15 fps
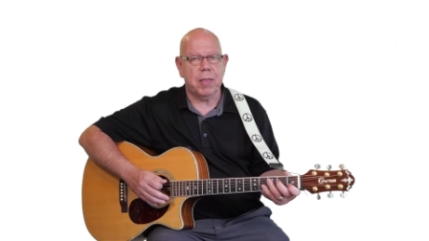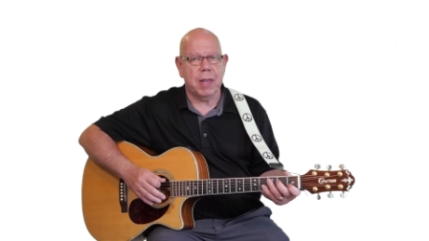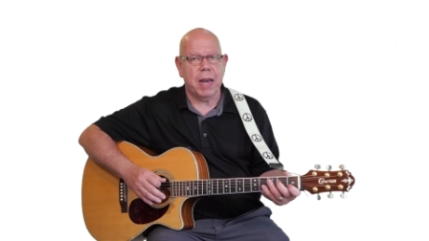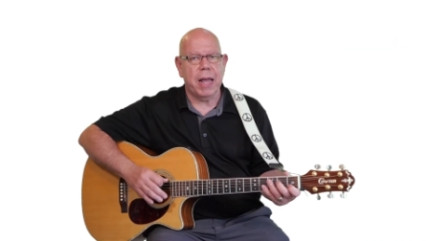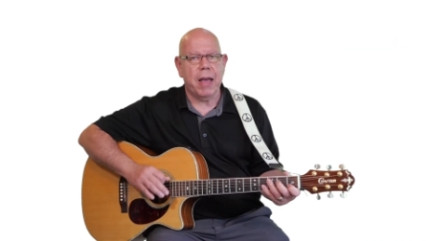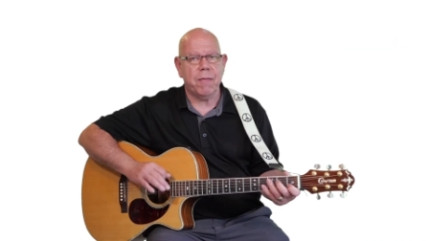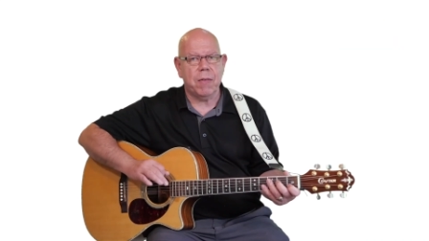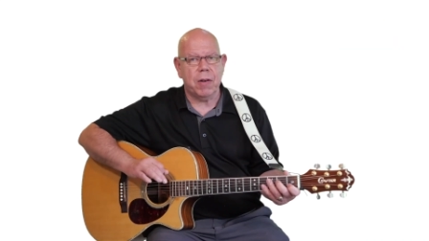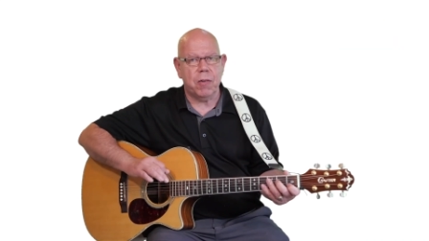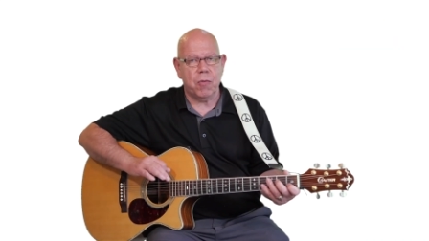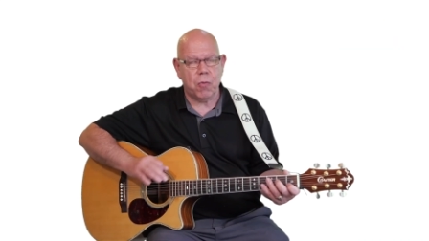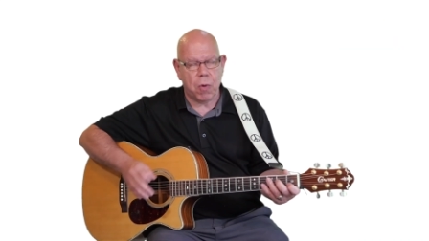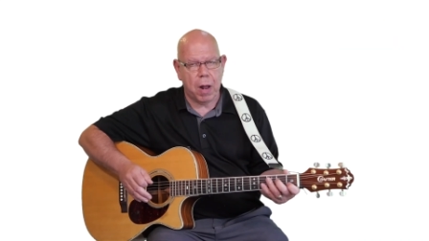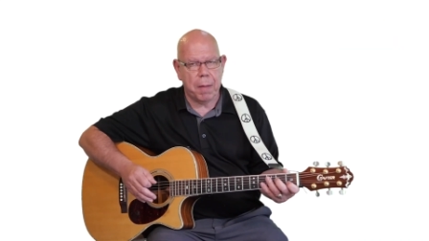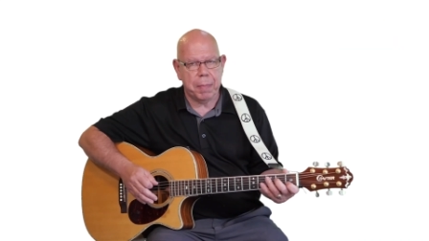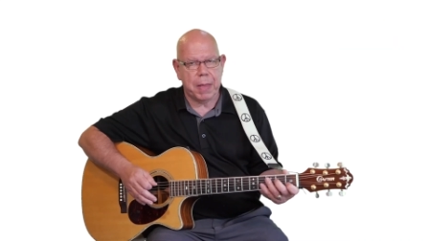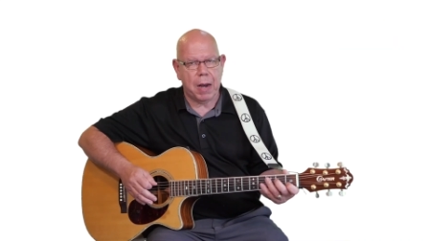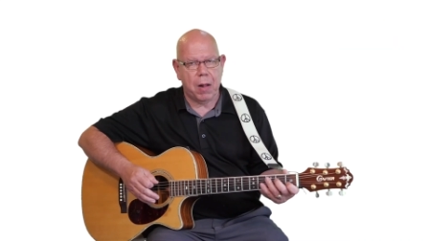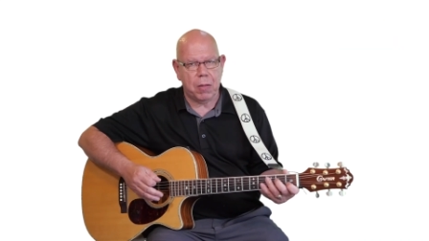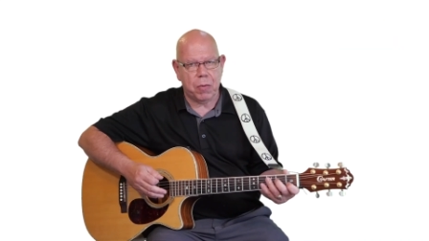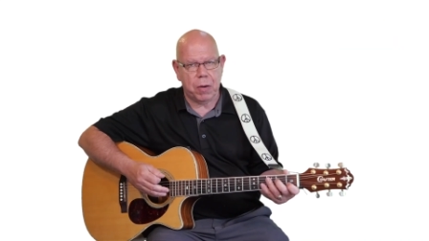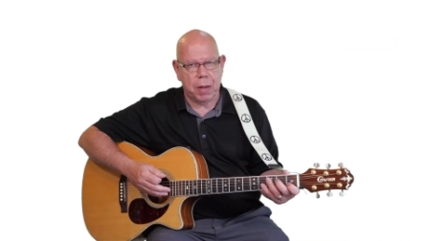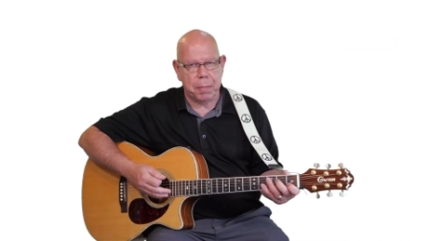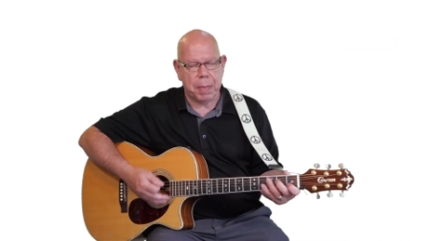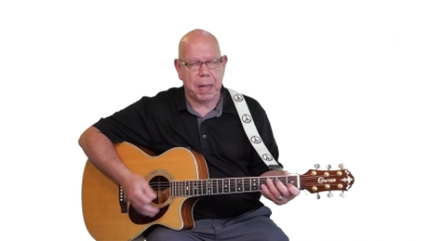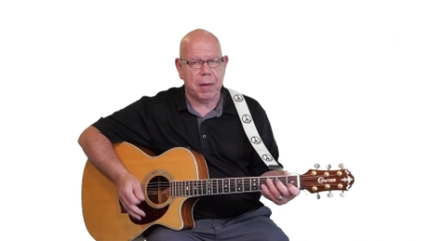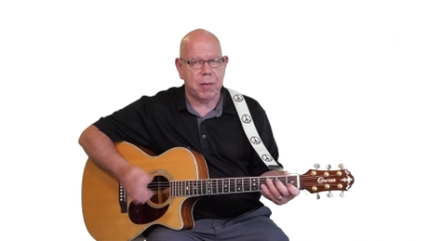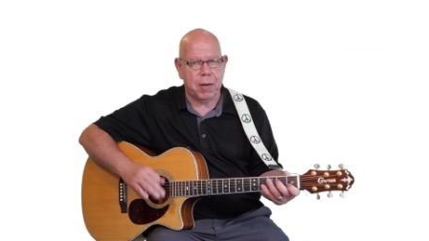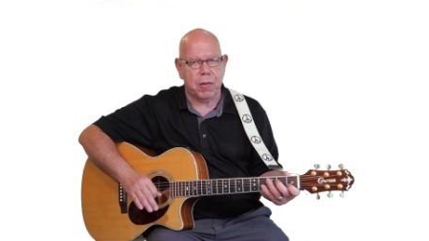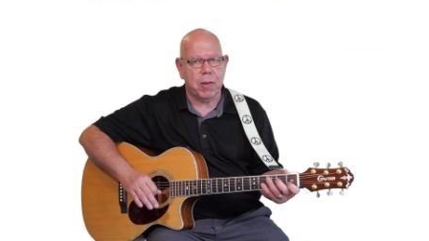Then I have to drop that alternate
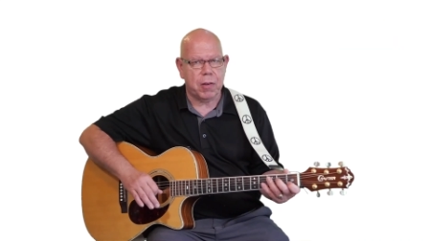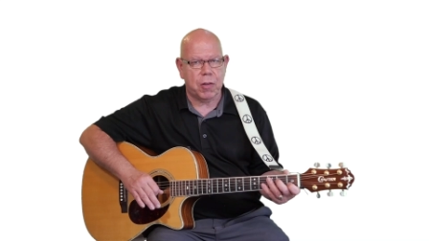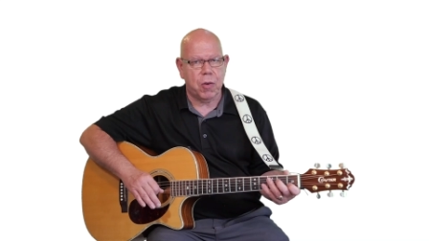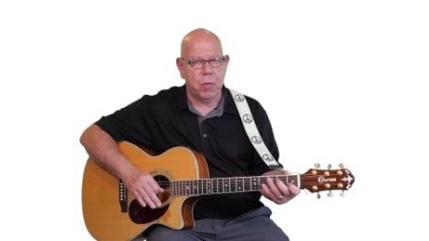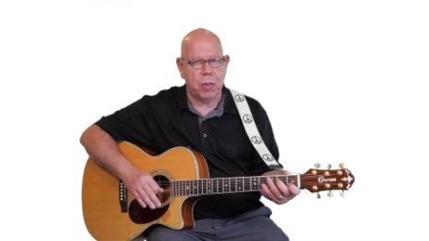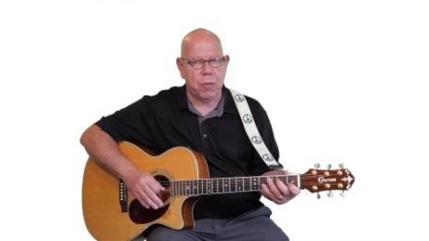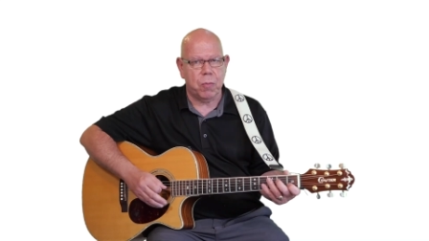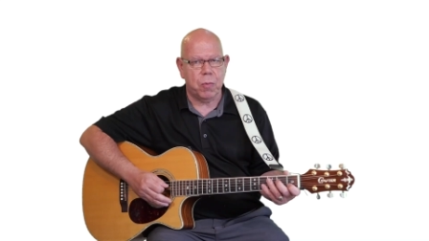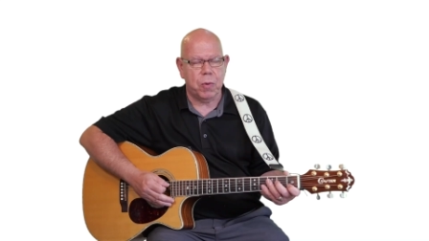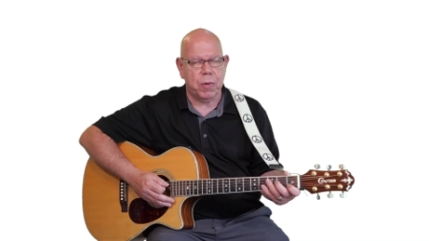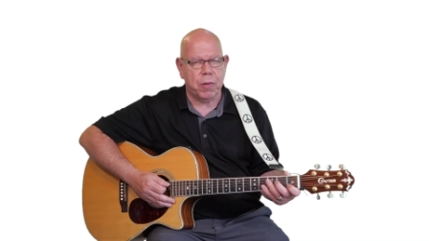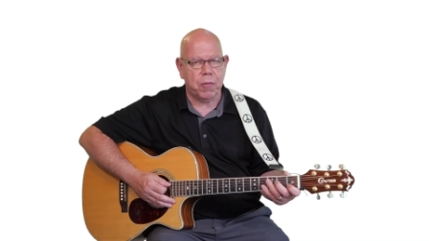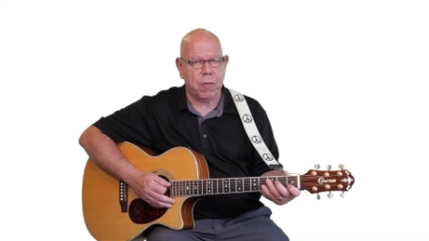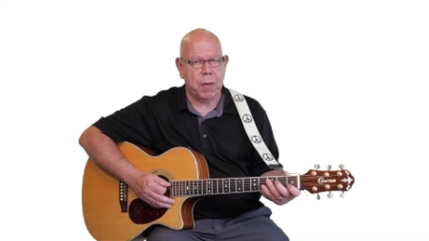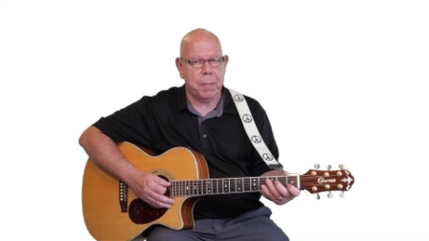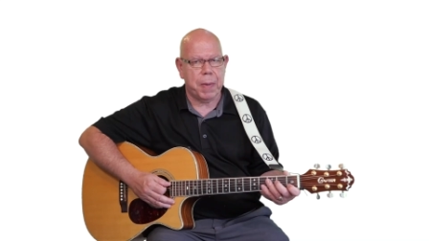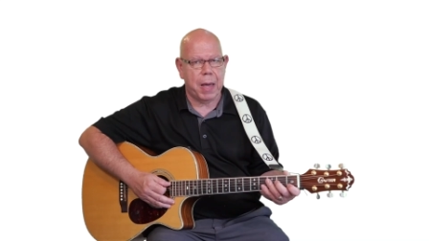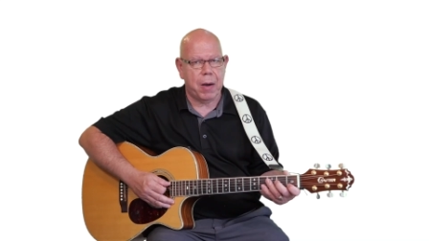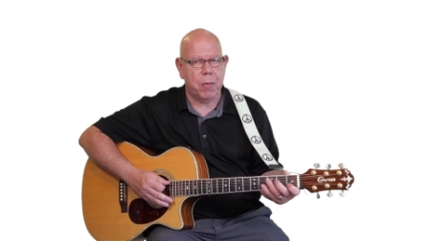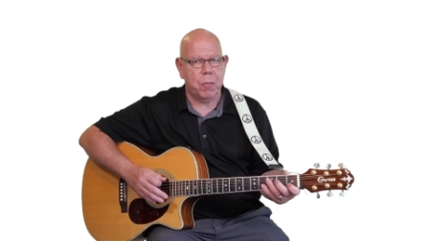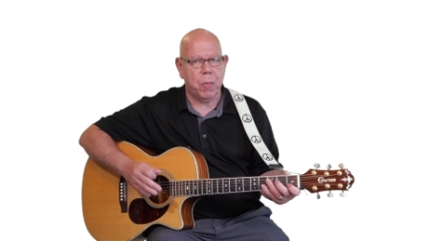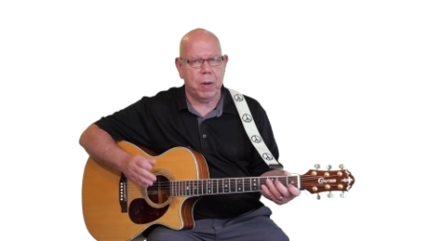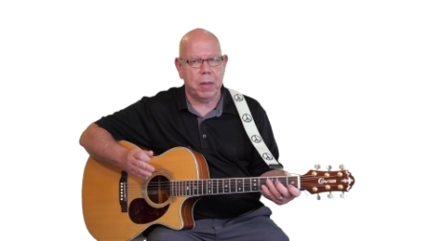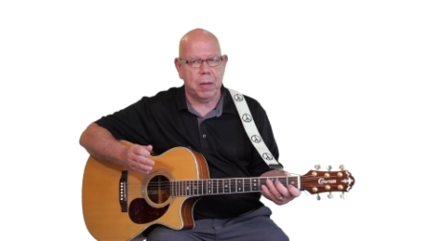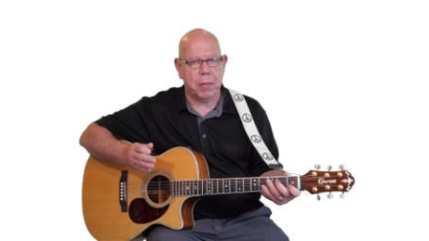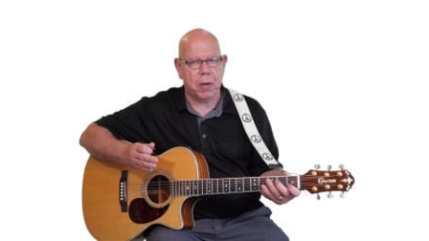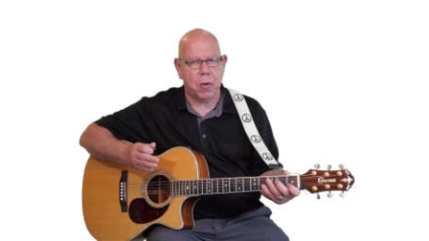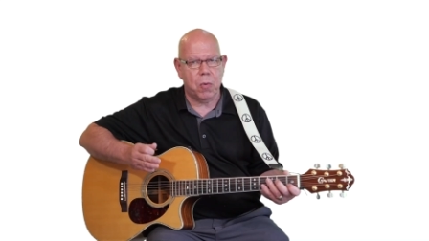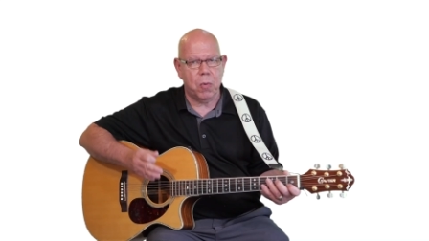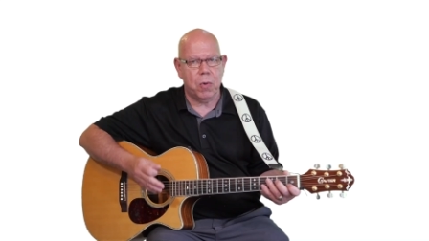bass and just go to the root strum pattern when
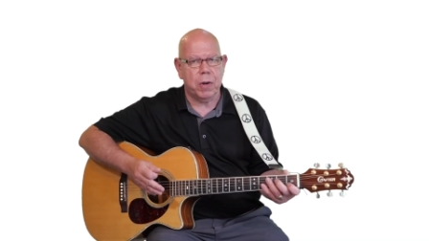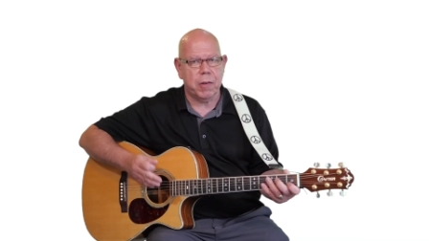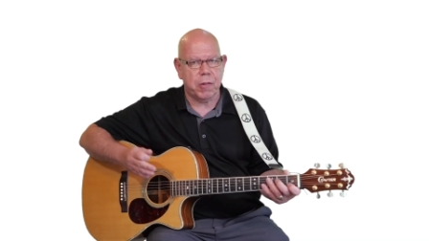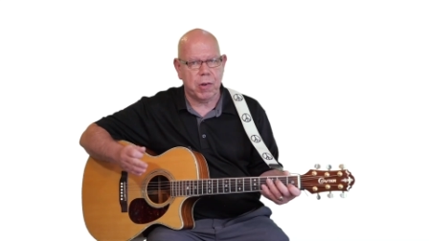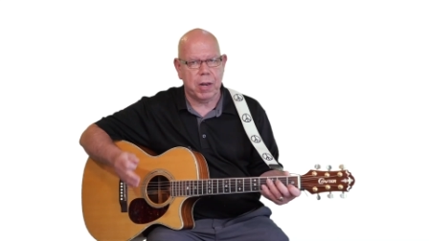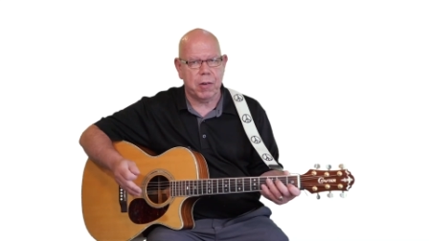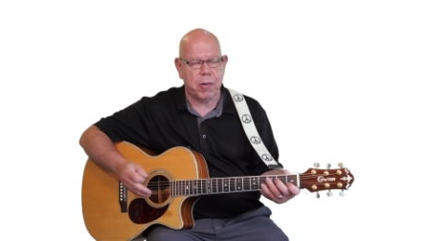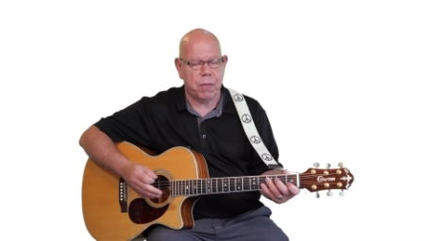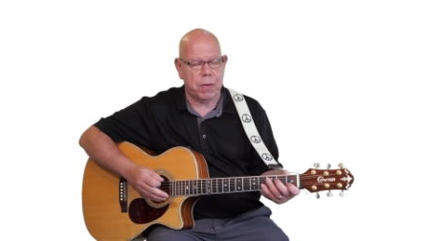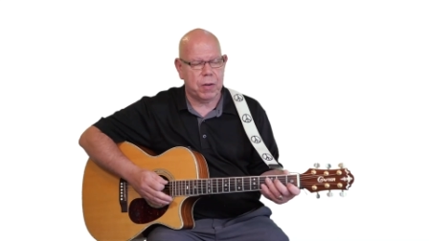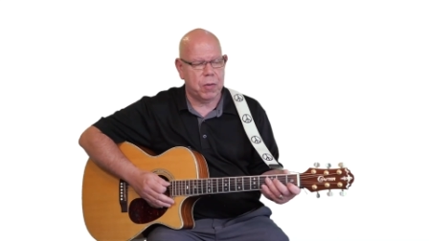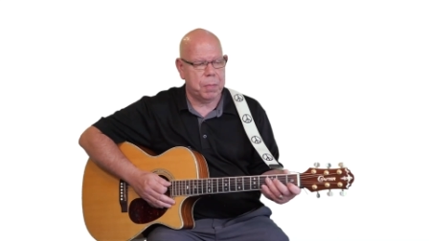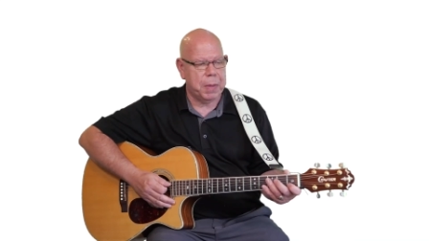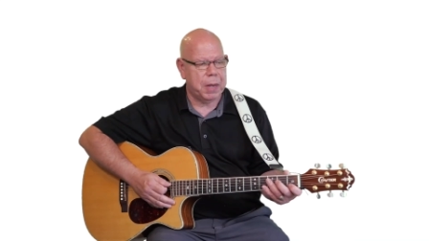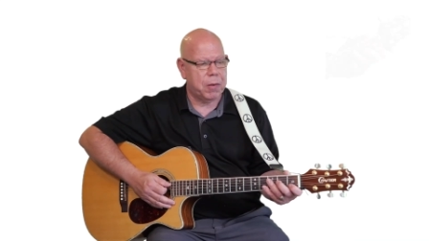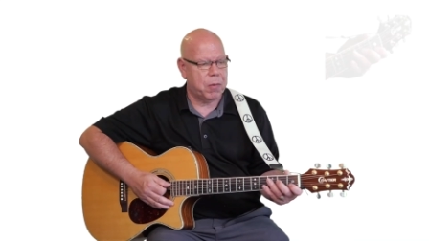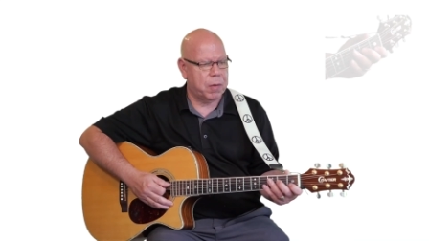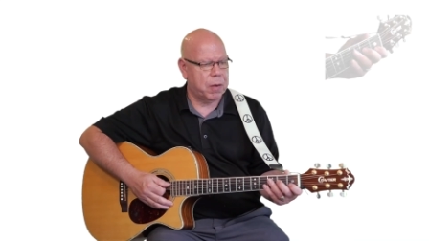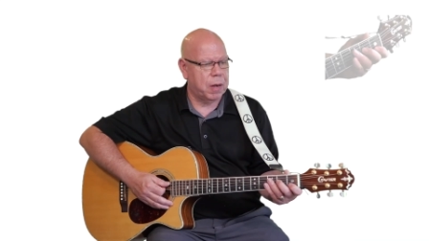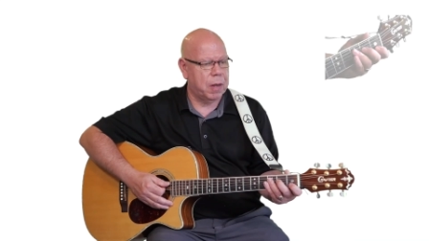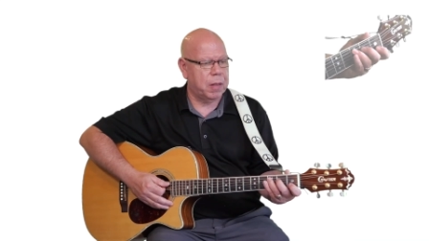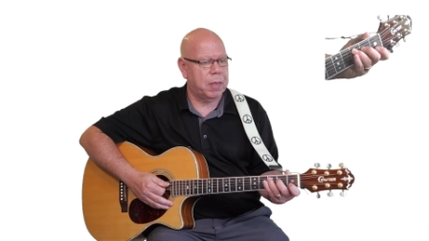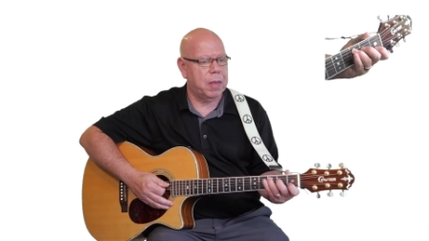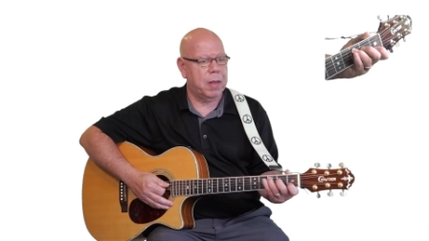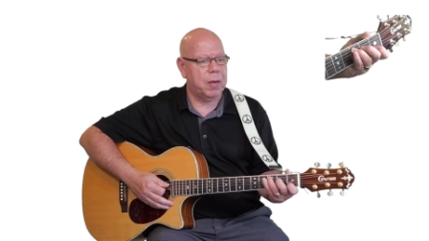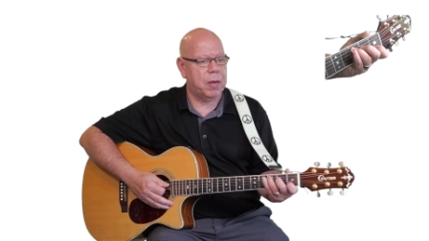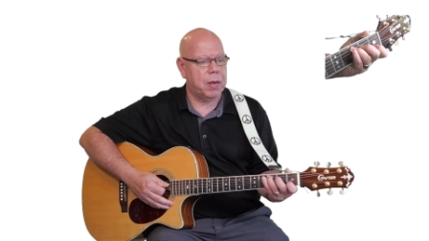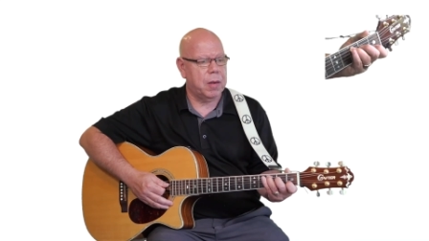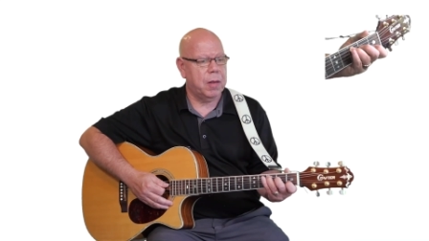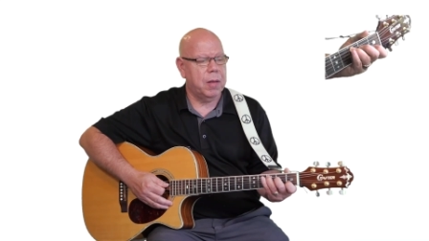the chords change every 2 beats. So it's not like
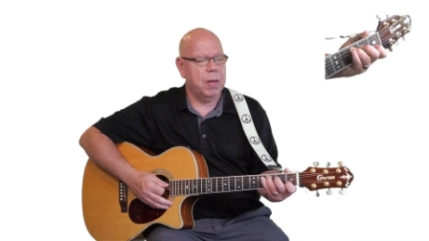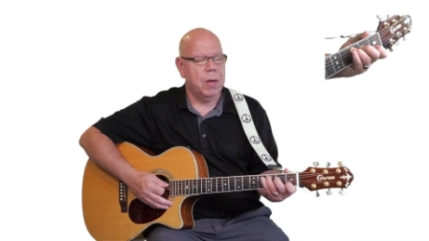this.